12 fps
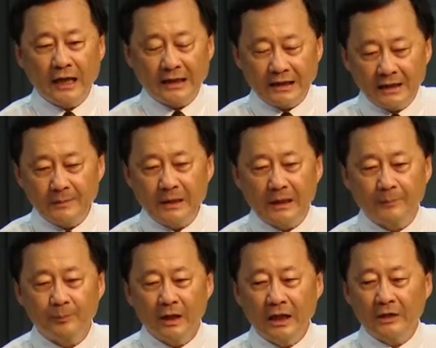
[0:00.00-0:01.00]
academia
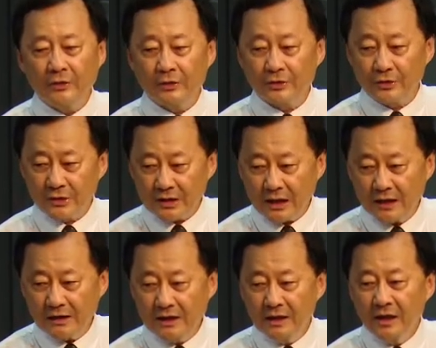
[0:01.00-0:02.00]
into the
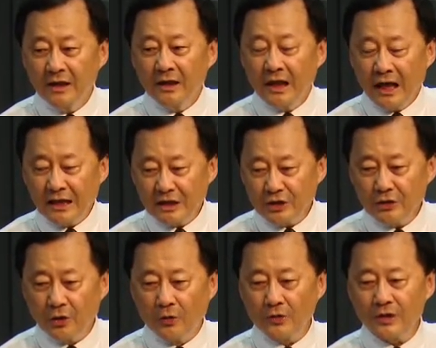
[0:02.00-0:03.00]
society,
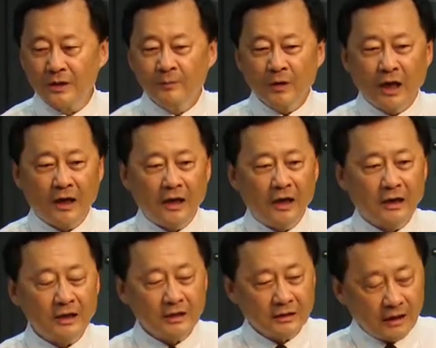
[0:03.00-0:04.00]
NGOs,
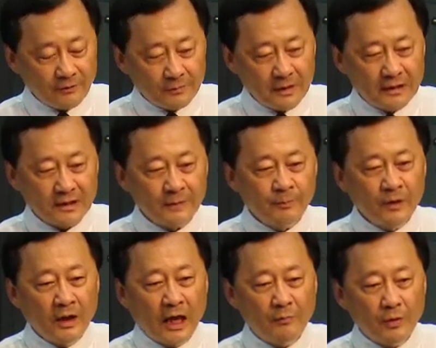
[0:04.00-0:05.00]
governments,
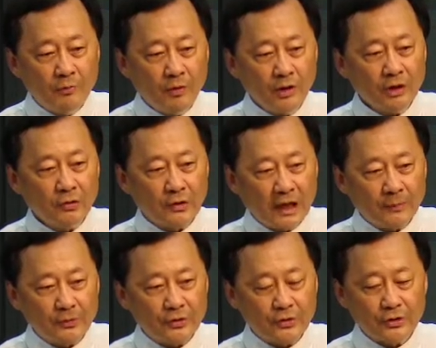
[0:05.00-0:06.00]
and we want
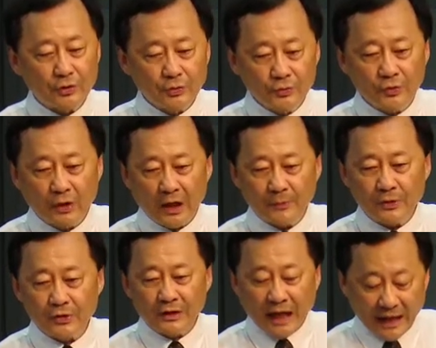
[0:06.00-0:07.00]
collaboration, true
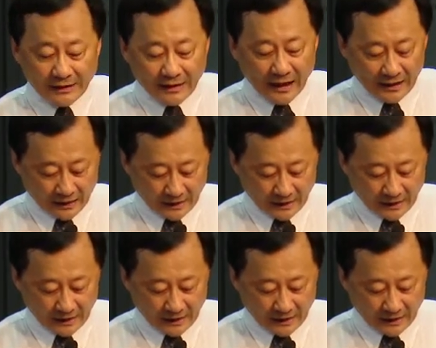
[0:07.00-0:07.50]
collaboration at that